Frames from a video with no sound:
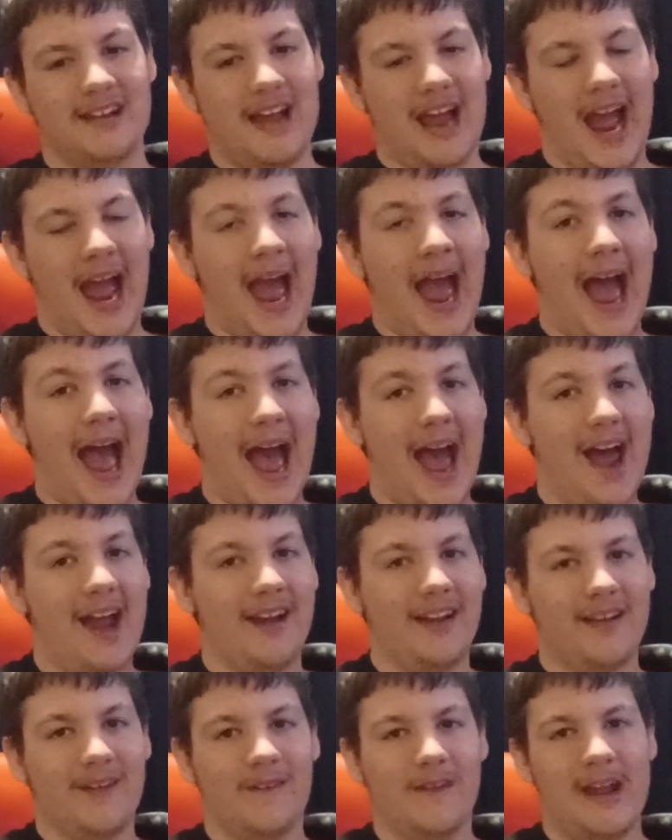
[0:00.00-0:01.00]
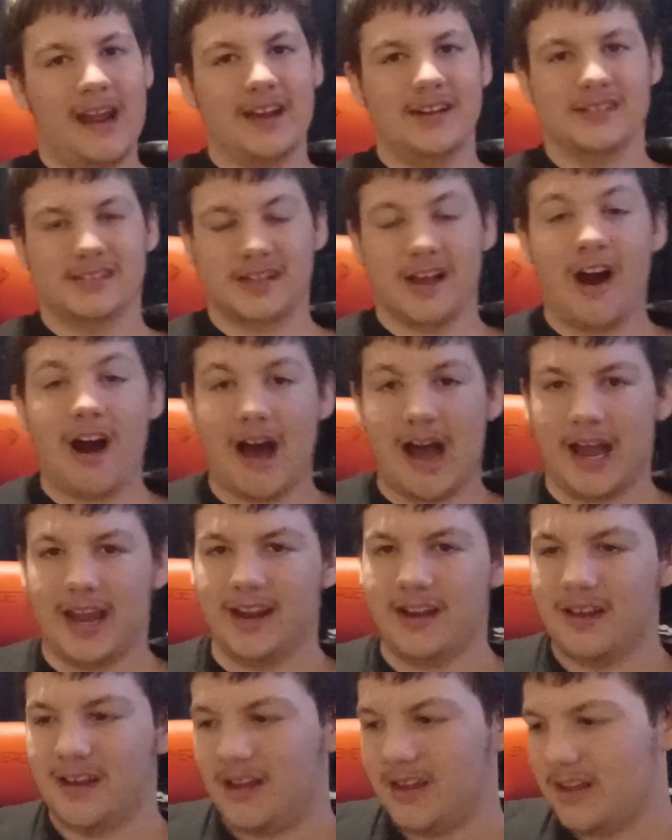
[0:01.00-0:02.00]
had and got.
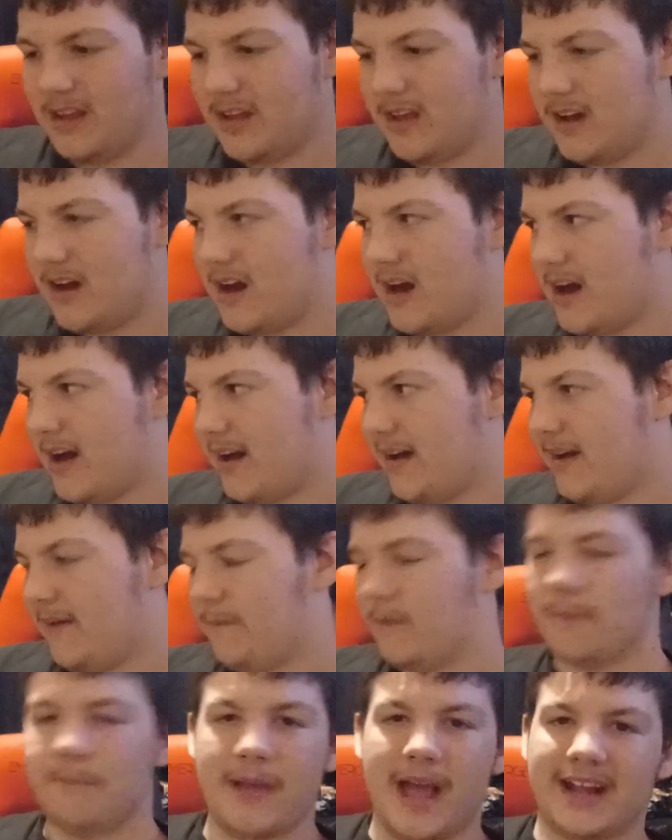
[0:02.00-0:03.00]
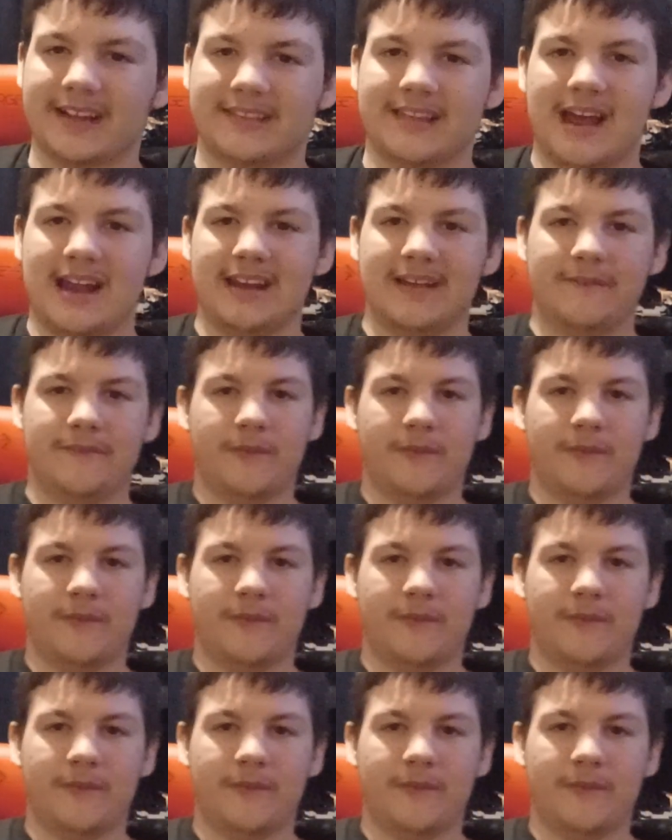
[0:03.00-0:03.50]
Uh, we're back down to